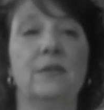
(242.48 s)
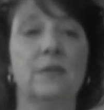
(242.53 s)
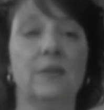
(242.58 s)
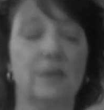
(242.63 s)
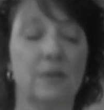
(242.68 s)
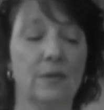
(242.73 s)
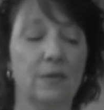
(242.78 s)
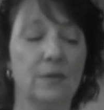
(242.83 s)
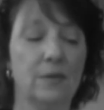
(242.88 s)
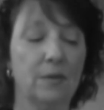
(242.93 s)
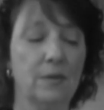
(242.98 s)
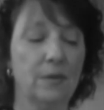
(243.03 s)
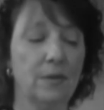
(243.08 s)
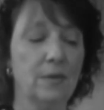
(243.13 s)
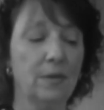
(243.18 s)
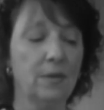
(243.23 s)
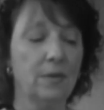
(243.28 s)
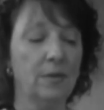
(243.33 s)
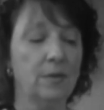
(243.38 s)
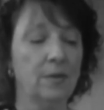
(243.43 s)
We'll
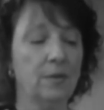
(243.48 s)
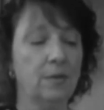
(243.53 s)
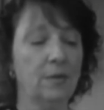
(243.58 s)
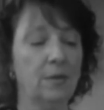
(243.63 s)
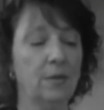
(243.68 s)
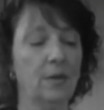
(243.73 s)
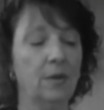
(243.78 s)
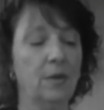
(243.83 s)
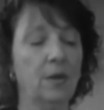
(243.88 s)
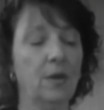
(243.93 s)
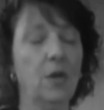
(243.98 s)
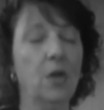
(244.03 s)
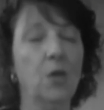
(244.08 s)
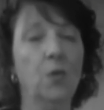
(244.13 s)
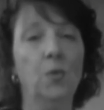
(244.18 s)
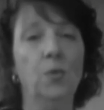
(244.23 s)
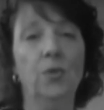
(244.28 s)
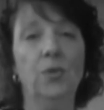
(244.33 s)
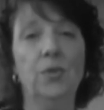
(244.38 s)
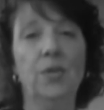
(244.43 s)

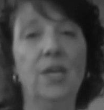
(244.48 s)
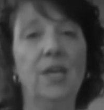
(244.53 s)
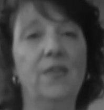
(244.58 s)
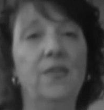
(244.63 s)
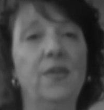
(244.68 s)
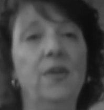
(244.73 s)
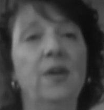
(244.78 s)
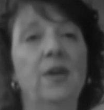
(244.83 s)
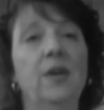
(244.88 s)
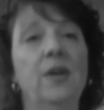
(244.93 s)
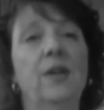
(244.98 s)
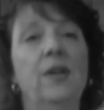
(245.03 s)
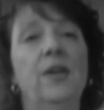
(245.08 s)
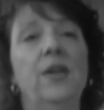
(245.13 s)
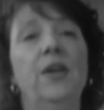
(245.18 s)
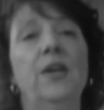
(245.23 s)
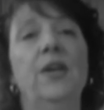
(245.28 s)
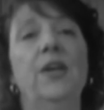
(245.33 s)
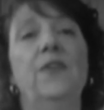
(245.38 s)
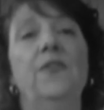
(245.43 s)
never
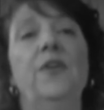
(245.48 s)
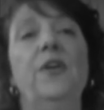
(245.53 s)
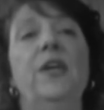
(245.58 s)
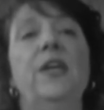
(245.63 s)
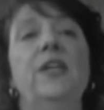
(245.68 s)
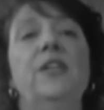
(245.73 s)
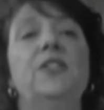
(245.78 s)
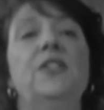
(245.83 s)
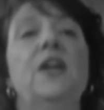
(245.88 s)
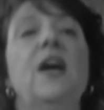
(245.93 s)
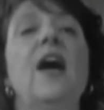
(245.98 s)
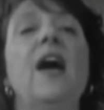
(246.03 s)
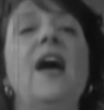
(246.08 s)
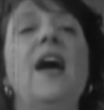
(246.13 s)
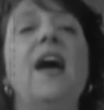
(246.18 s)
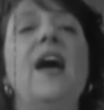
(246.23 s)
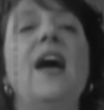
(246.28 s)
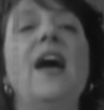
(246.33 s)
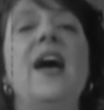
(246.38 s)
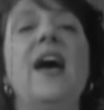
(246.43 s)
leave each
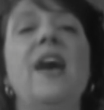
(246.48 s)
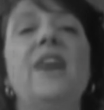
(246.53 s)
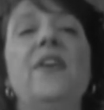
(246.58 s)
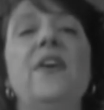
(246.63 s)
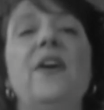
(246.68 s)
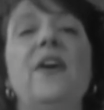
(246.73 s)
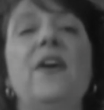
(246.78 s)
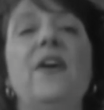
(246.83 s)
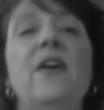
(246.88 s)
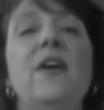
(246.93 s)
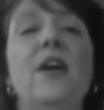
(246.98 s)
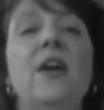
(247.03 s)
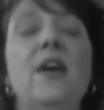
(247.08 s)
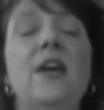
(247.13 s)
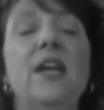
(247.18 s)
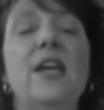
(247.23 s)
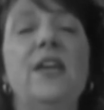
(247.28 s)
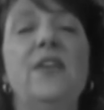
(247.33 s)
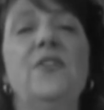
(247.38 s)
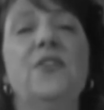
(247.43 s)
other
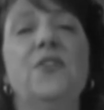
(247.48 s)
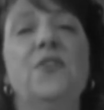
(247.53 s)
in the